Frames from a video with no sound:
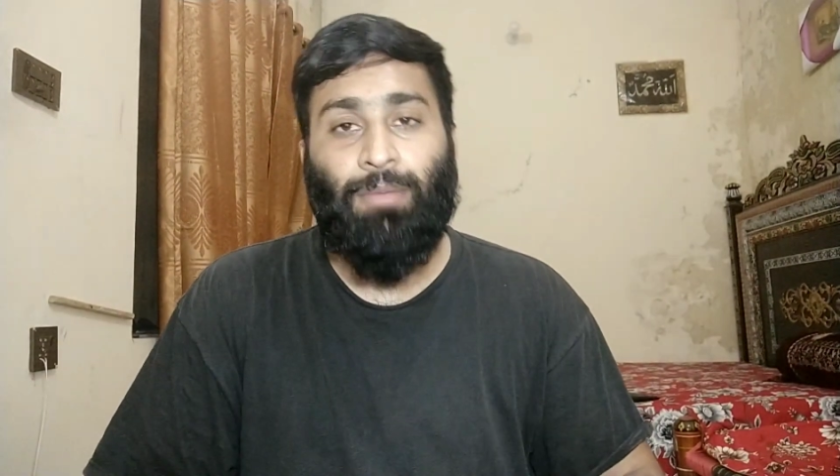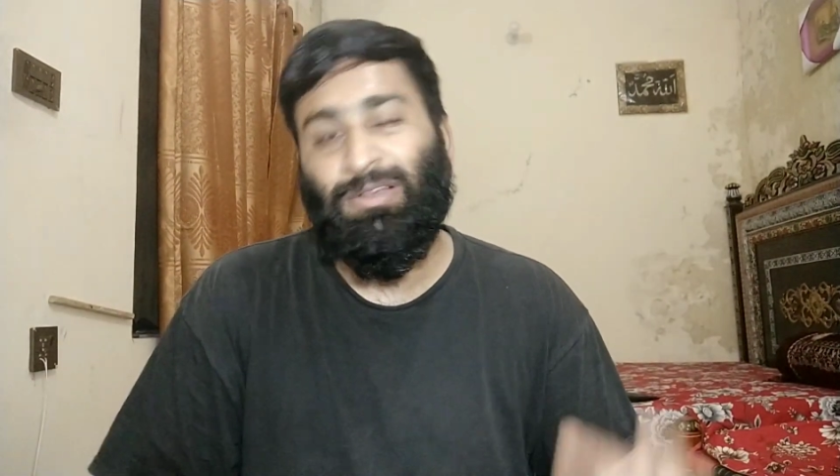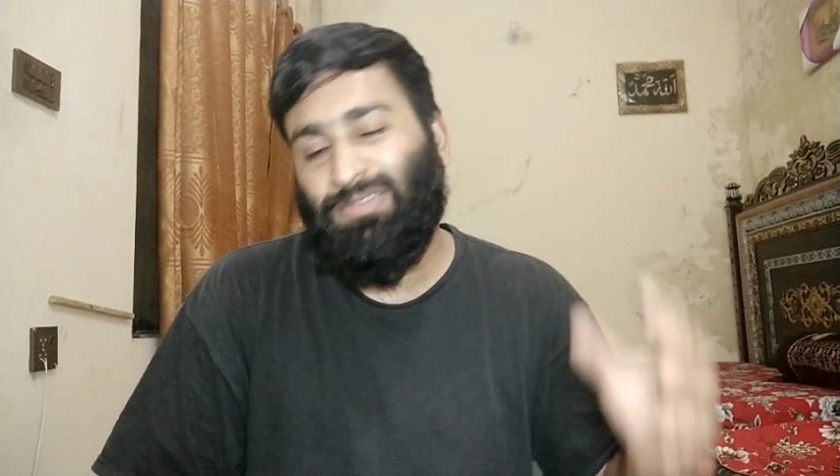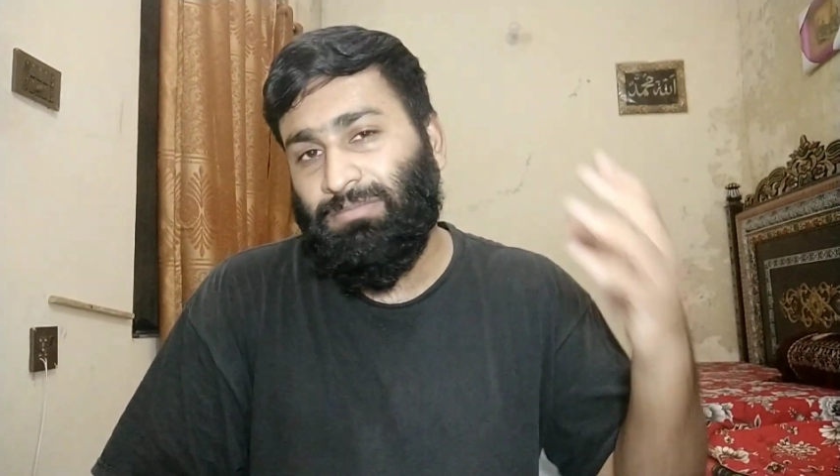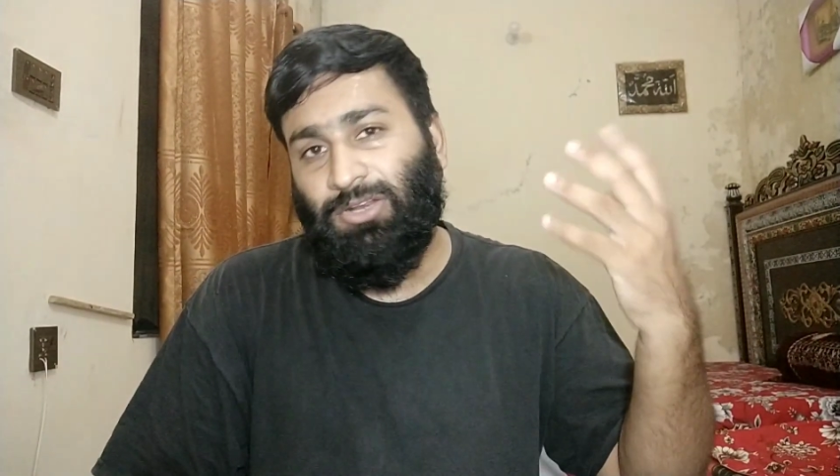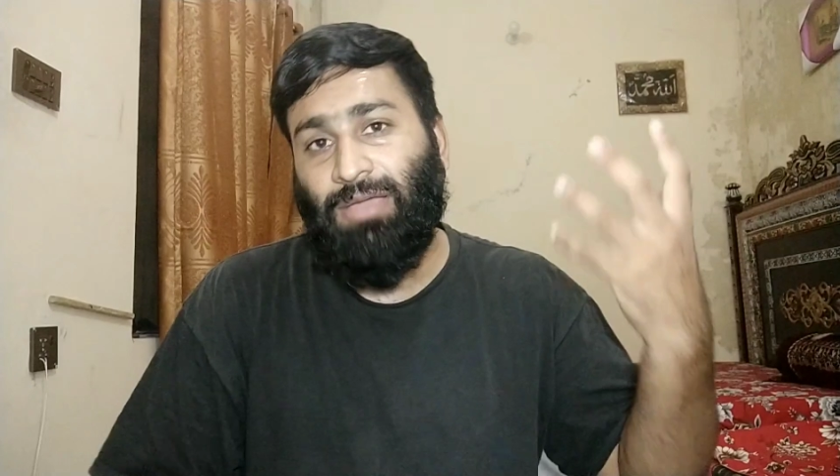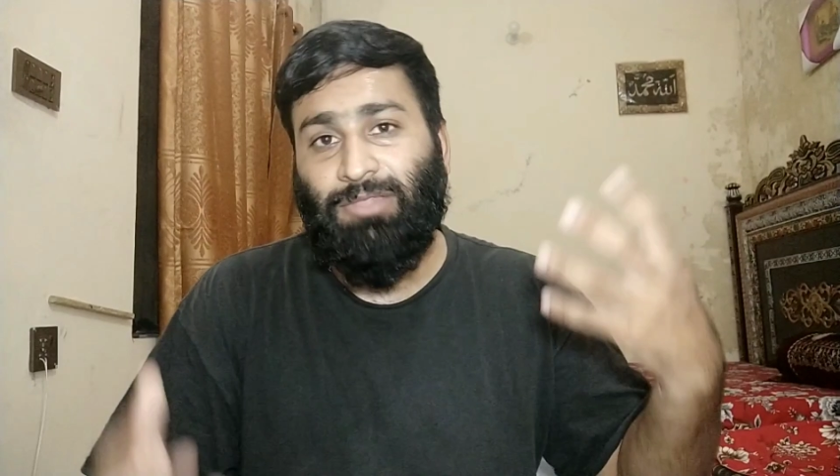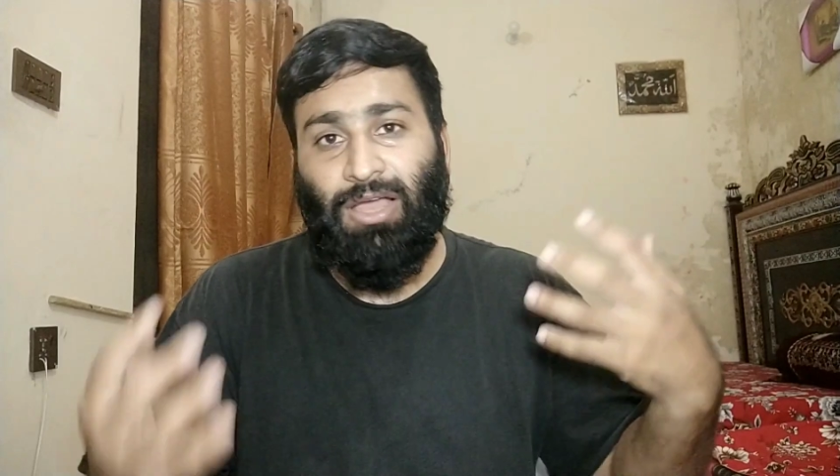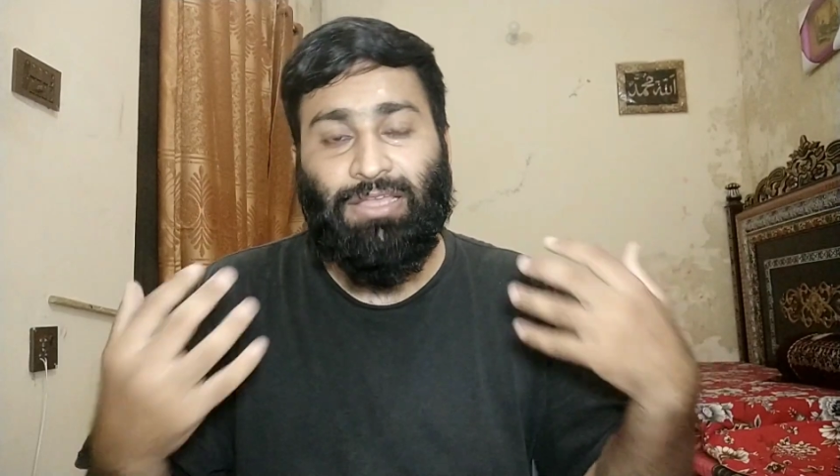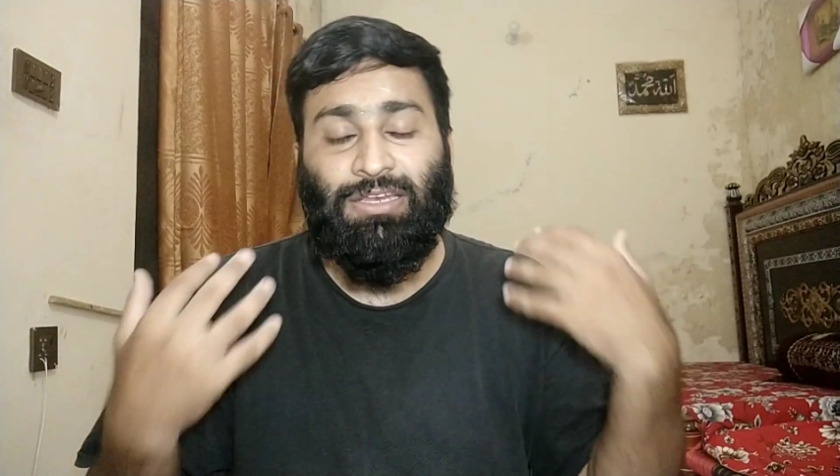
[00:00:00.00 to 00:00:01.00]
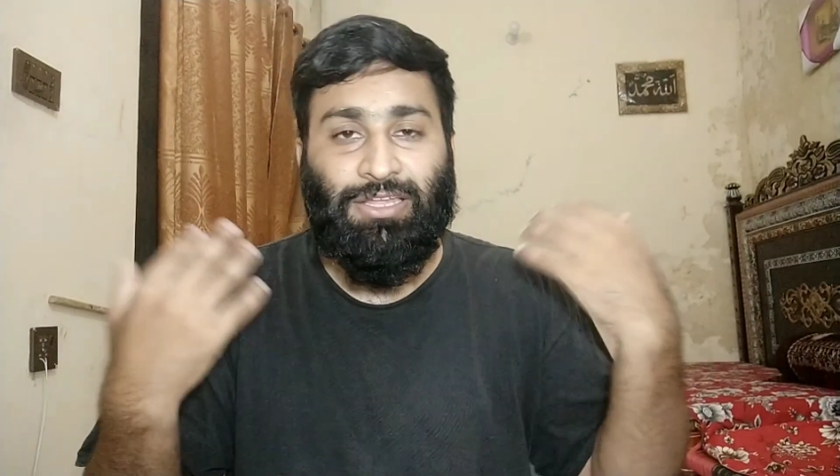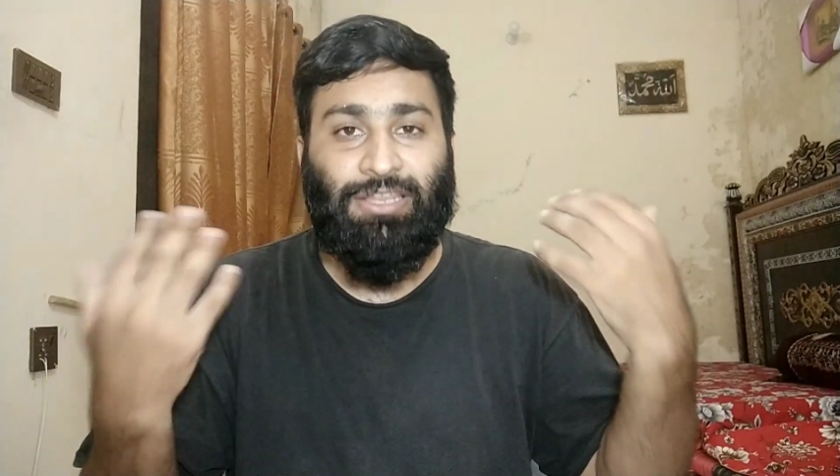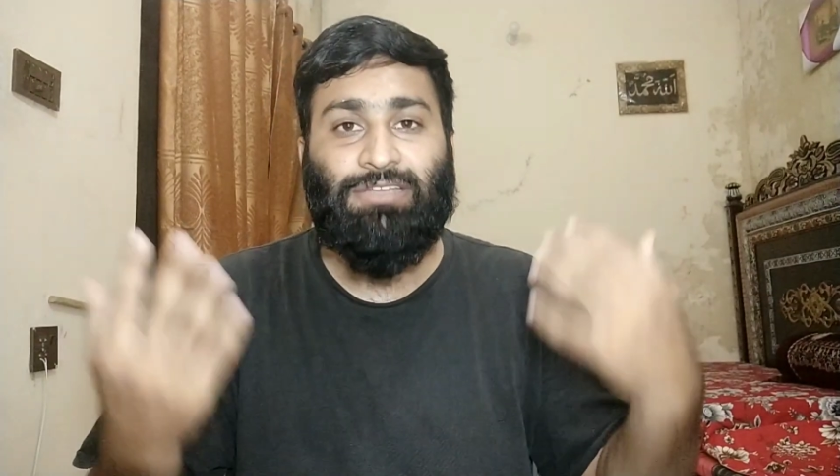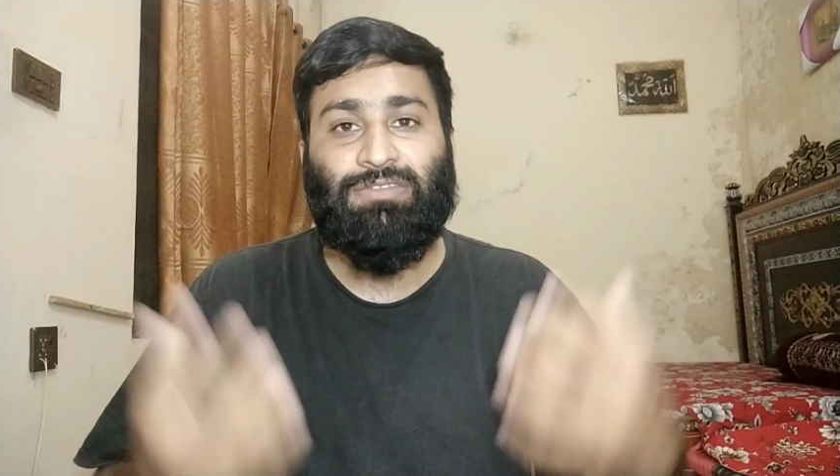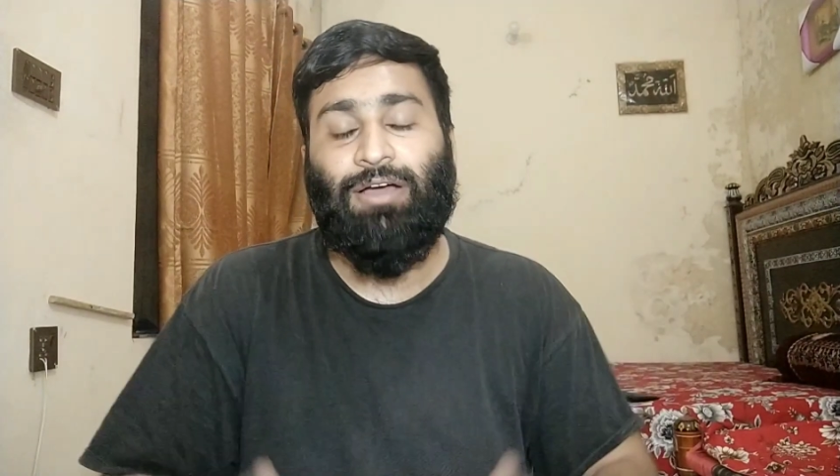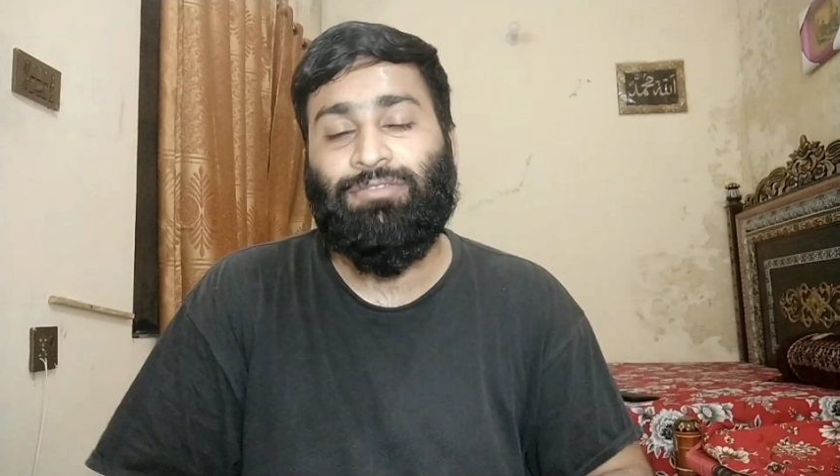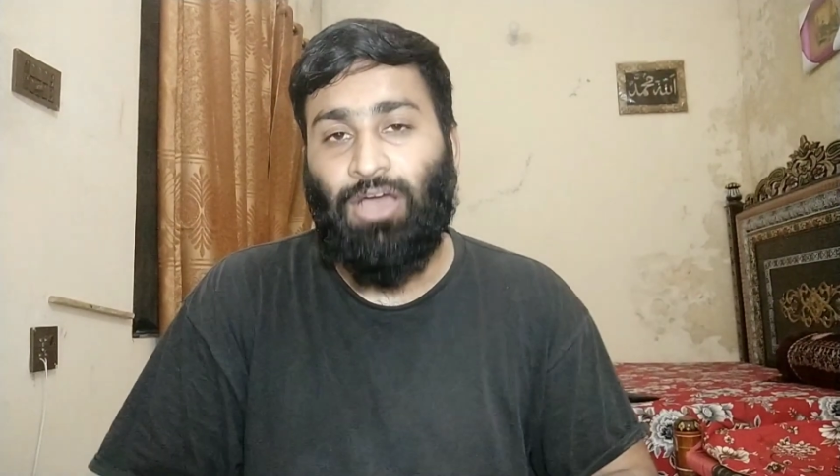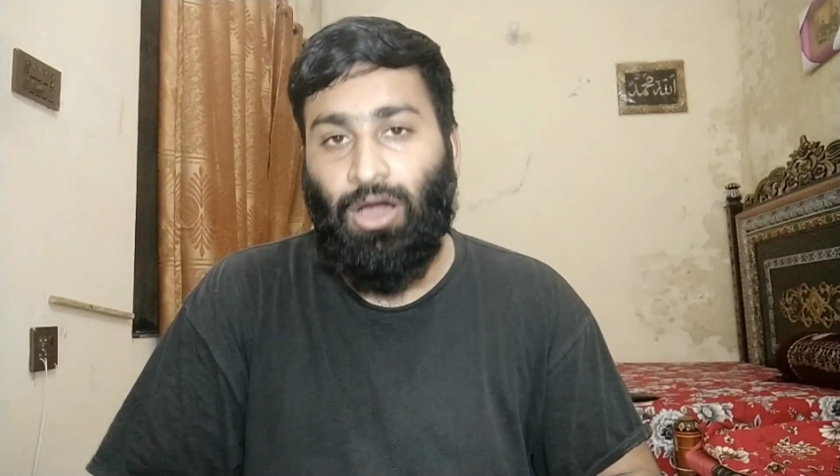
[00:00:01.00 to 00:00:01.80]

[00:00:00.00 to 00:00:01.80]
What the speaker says: But sometimes the increase of